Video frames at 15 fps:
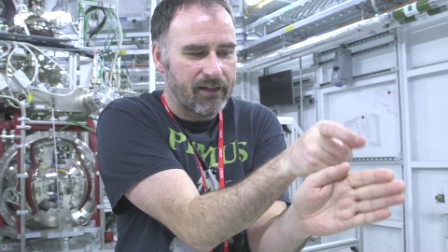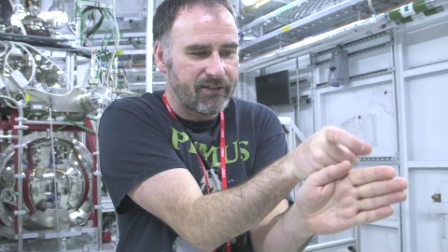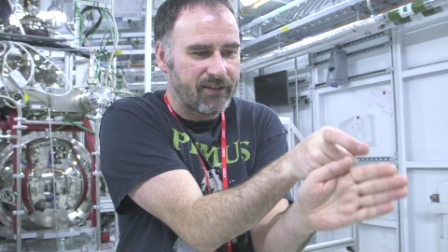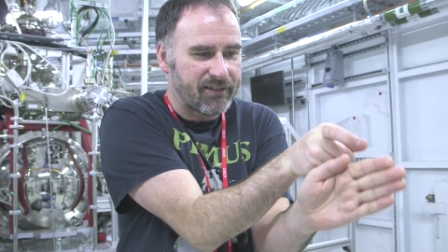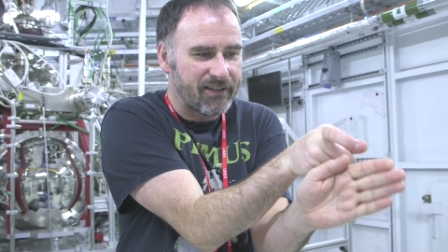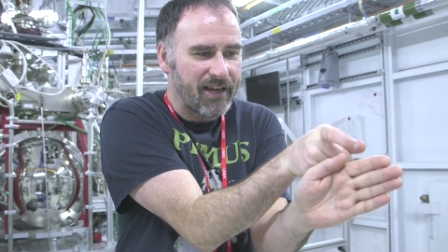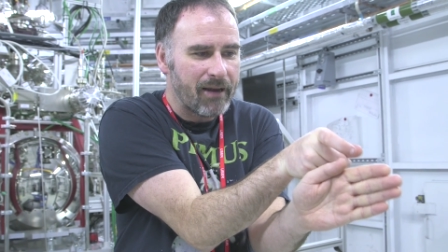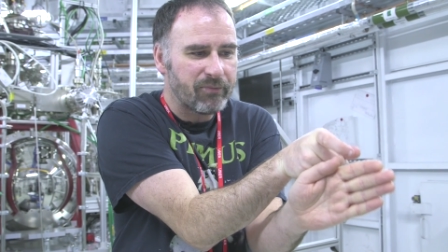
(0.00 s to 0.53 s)
is
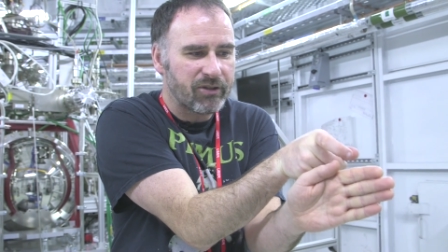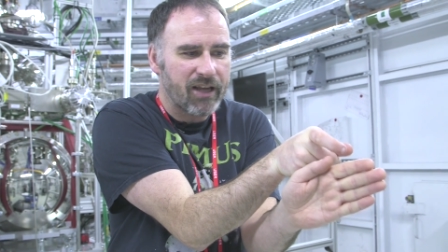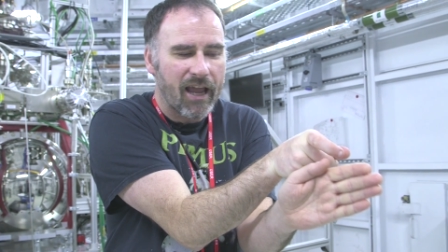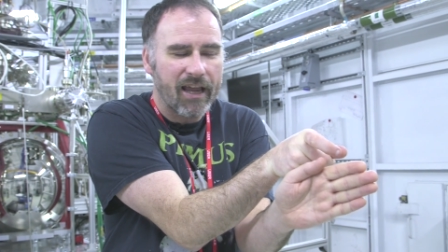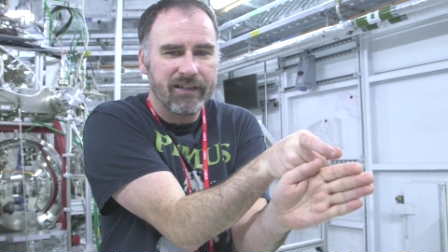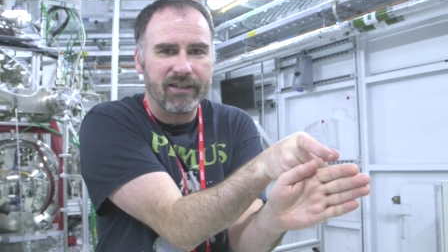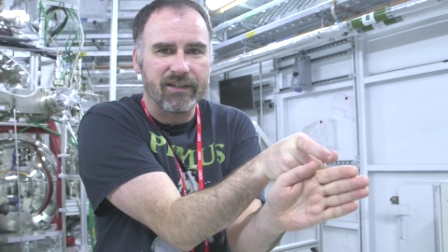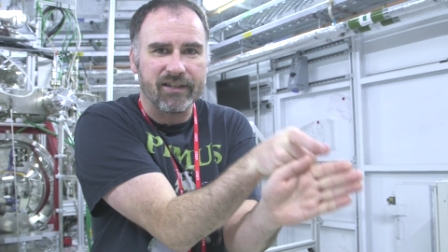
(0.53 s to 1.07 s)
the same
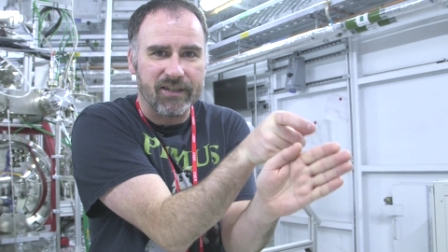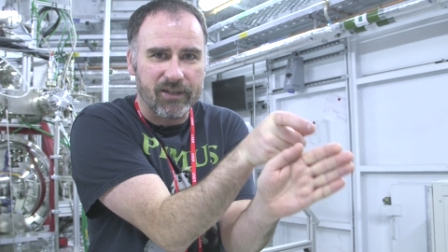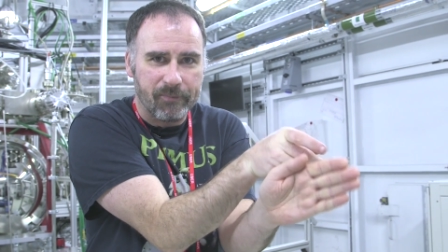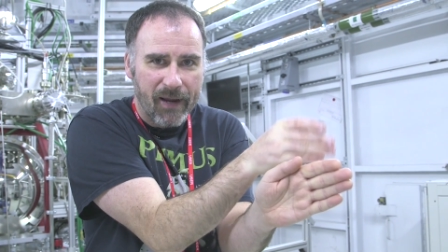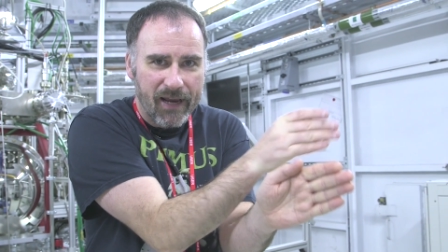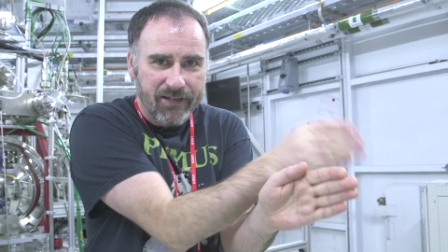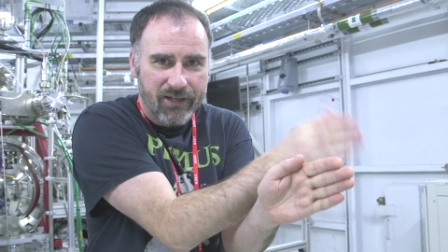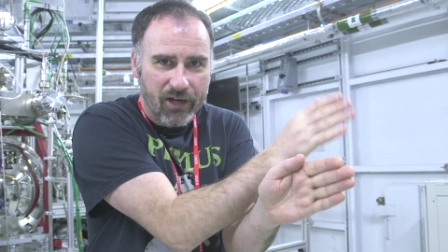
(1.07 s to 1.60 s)
size as the
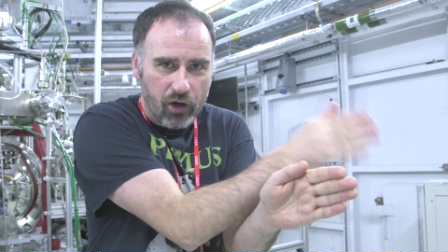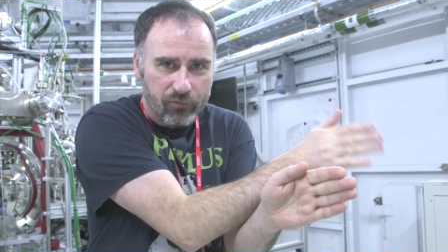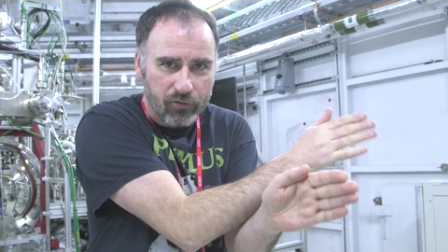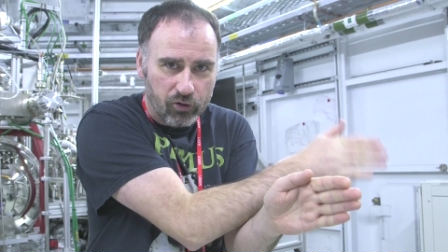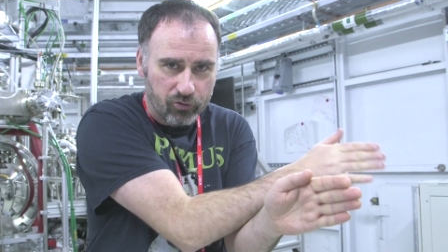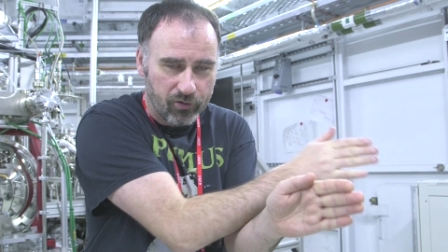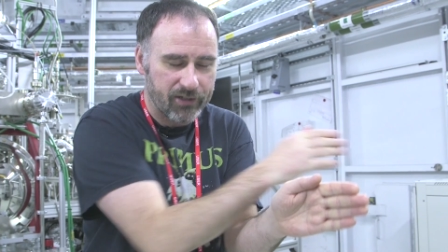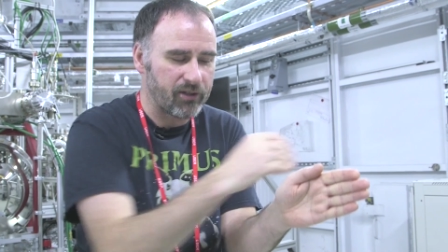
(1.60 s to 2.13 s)
spacing of
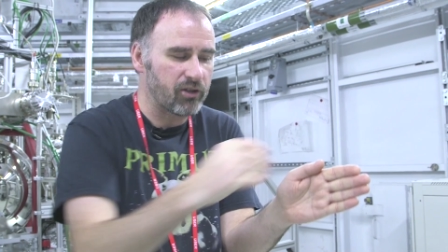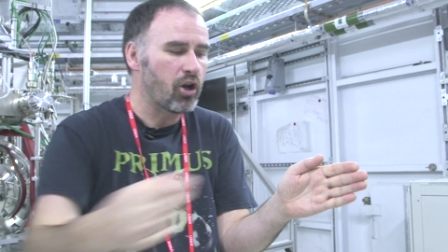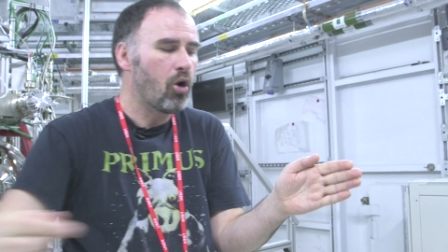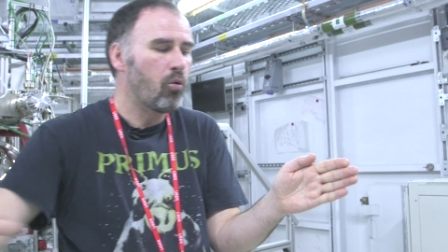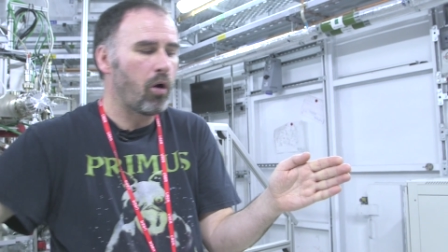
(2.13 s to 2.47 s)
the crystals,